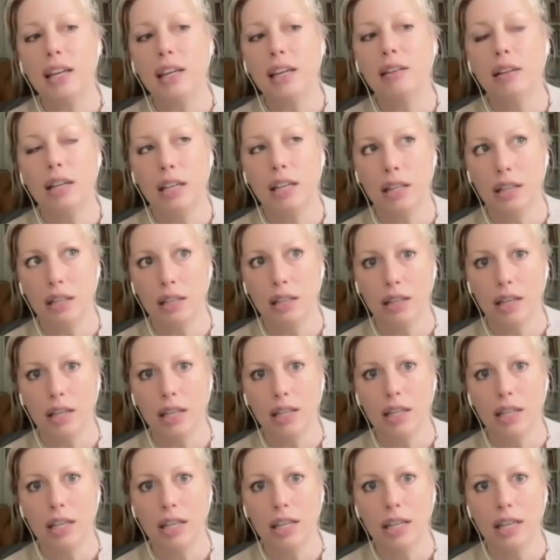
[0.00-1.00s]
in
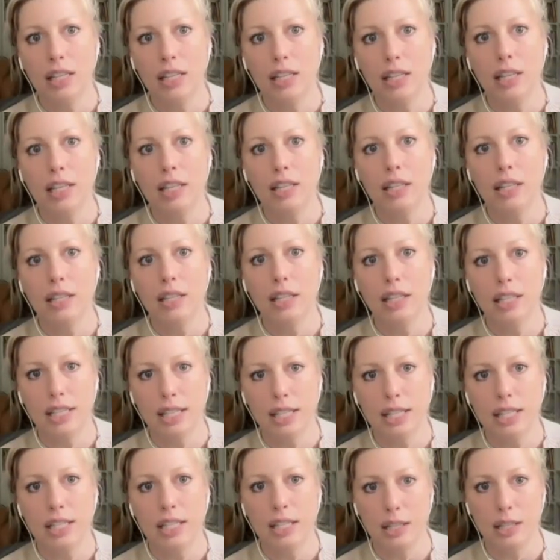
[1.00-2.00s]

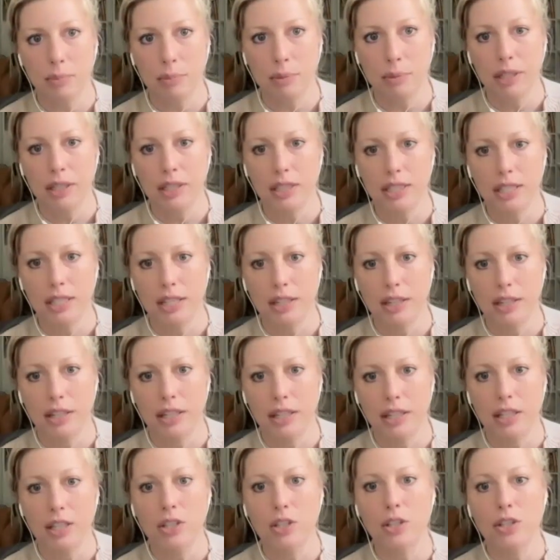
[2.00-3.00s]
enlisted in the military?
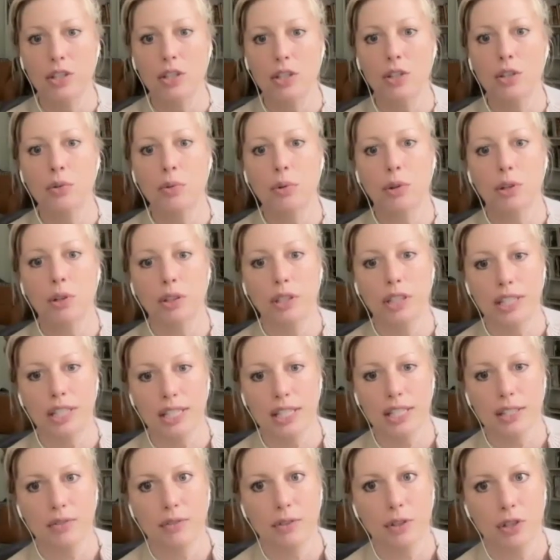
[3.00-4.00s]
Because you were
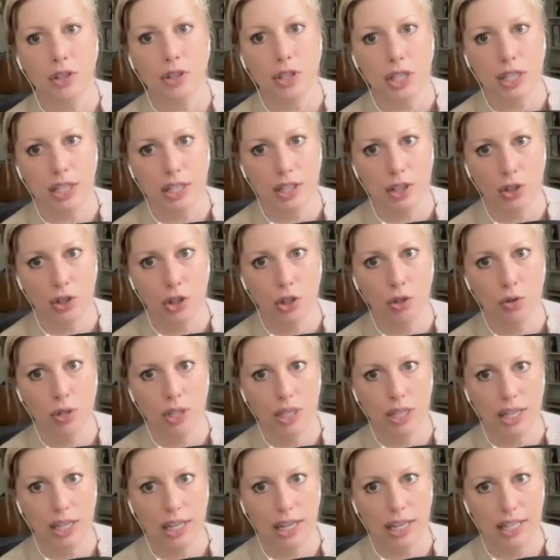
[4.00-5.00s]
enlisted versus
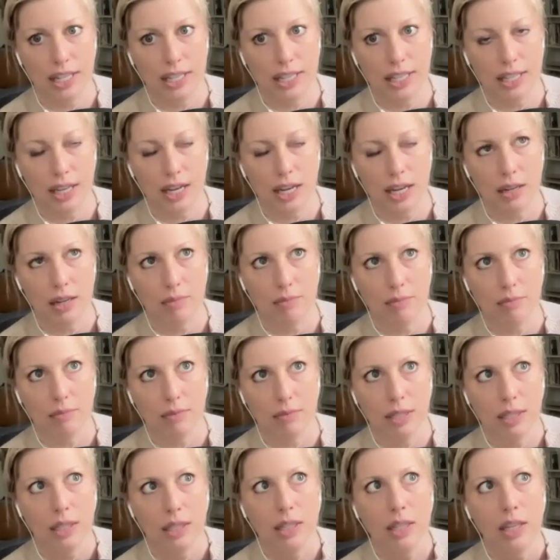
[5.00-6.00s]
choosing it as and
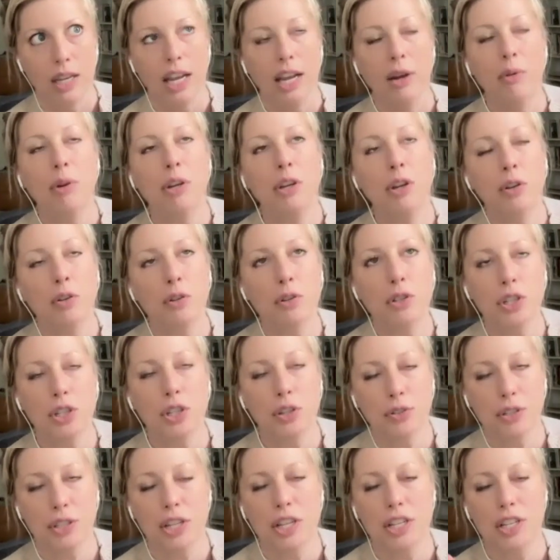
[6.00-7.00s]
we know there's a
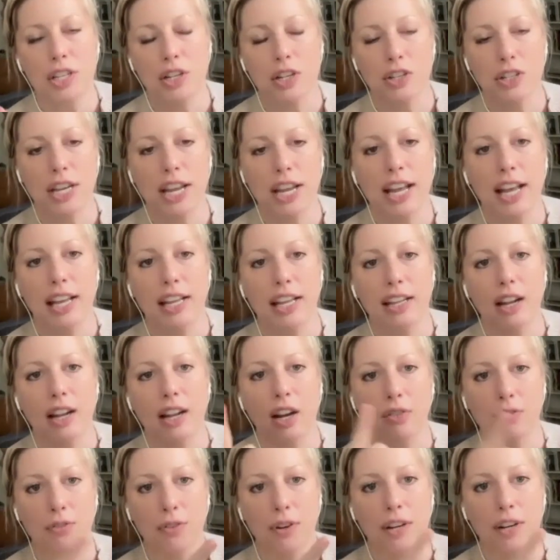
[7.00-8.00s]
difference, because
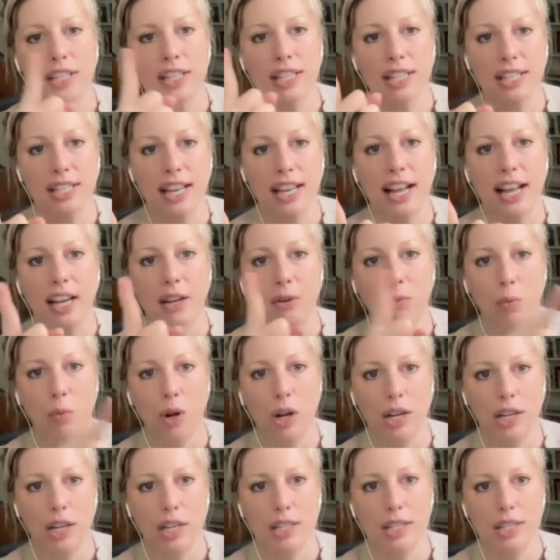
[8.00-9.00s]
our friend's dad
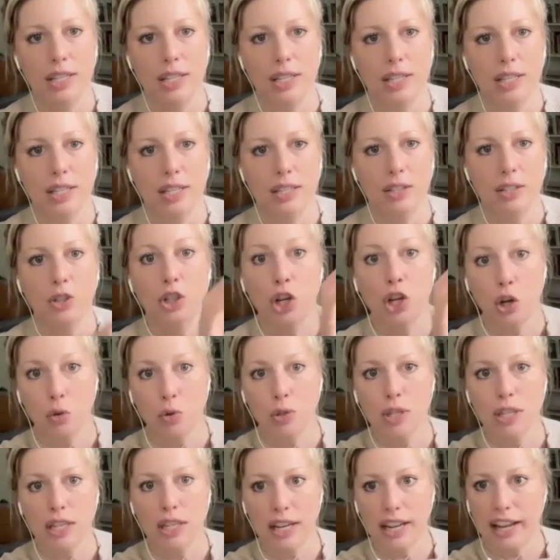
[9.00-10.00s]

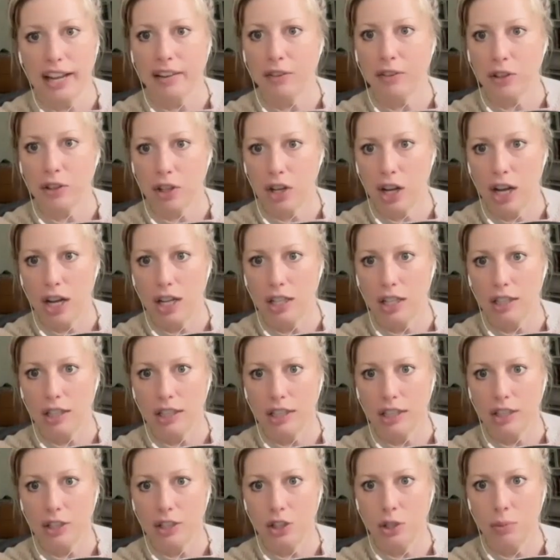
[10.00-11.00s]
chose it after
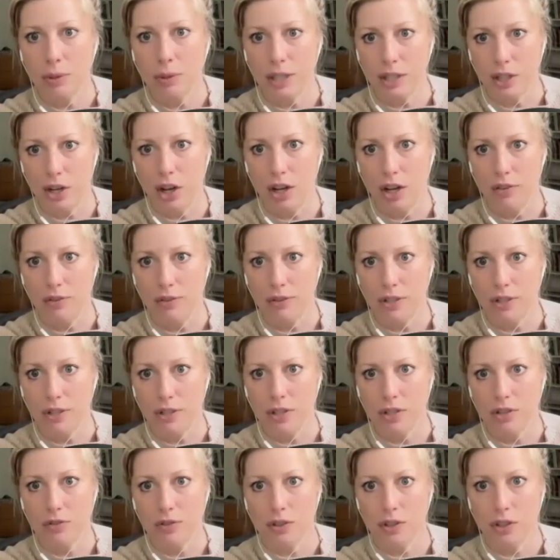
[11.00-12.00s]
college to be an
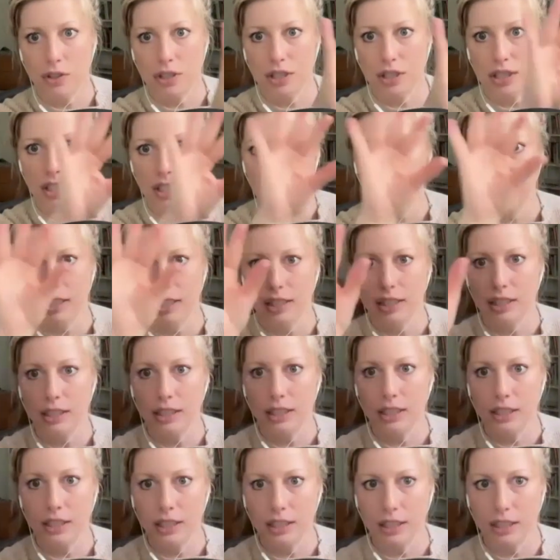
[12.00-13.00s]
officer versus
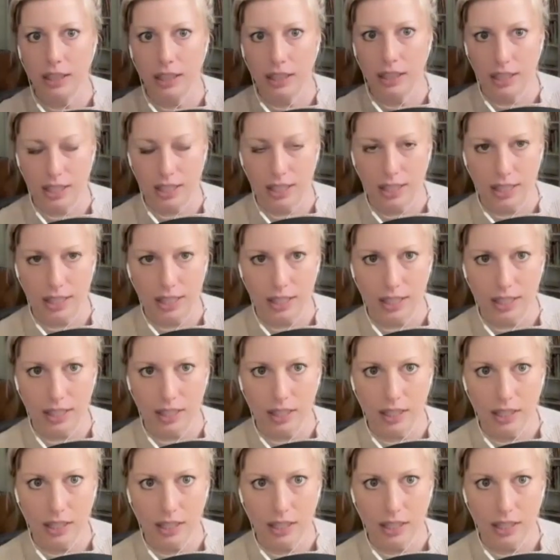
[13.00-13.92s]
enlisting.